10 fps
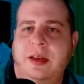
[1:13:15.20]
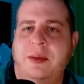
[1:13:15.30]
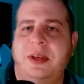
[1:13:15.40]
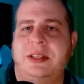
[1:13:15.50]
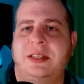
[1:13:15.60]

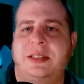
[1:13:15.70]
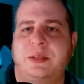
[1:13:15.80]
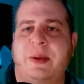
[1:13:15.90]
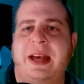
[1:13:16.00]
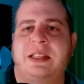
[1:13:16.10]
M. Easy
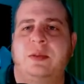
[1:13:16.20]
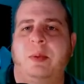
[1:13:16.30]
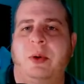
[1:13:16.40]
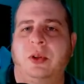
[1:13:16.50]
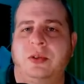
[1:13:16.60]
says past
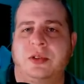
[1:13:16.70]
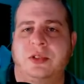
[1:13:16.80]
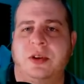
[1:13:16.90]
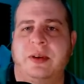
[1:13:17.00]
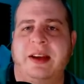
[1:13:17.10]
Super Bowl
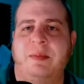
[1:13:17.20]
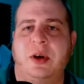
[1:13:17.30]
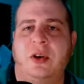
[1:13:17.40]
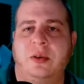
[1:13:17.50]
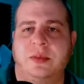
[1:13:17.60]
losers don't have
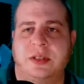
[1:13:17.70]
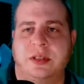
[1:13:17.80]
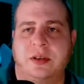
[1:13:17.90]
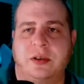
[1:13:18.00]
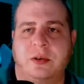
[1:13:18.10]
Mahomes
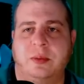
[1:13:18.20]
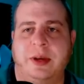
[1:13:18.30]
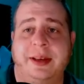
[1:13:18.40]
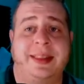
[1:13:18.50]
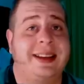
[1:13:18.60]
as their
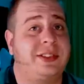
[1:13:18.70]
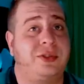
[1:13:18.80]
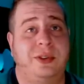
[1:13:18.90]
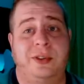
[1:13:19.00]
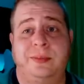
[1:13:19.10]
quarterback.
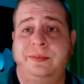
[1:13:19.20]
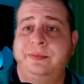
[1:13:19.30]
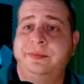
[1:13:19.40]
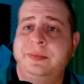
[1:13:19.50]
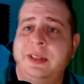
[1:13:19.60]
That's true.
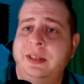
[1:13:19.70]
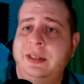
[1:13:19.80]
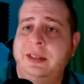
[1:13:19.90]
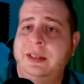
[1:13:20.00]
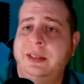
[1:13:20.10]

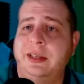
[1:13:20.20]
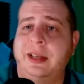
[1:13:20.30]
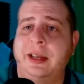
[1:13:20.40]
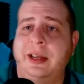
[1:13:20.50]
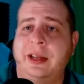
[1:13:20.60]

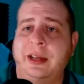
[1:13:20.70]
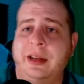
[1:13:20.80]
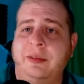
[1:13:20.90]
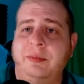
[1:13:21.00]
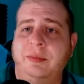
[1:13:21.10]

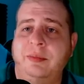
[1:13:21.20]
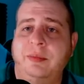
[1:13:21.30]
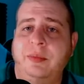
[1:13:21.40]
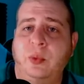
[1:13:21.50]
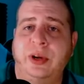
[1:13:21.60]
And
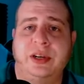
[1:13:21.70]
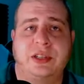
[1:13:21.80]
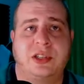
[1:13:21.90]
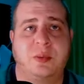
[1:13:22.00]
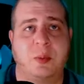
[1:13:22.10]
winning
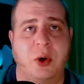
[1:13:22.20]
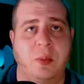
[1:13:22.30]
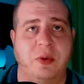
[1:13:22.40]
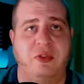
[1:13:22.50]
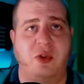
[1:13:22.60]
a Super
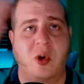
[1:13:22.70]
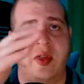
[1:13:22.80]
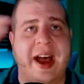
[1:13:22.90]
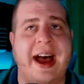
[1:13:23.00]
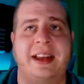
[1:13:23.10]
Bowl before
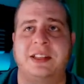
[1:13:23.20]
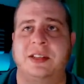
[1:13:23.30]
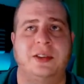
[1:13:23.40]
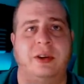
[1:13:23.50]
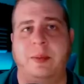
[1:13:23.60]
that,
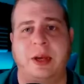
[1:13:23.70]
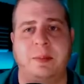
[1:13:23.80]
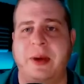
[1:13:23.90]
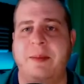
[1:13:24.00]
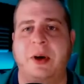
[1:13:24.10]
too. I
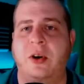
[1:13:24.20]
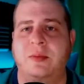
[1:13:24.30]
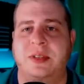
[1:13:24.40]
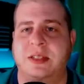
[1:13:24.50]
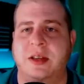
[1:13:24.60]
mean, Pat
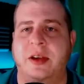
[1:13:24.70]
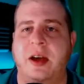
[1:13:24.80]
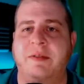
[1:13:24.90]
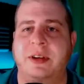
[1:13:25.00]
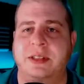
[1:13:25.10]
Mahomes has all the
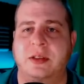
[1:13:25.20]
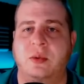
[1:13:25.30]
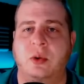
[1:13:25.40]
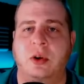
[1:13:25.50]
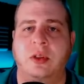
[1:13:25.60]
confidence in
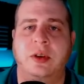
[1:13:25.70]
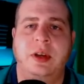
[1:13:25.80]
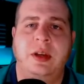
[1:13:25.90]
the world.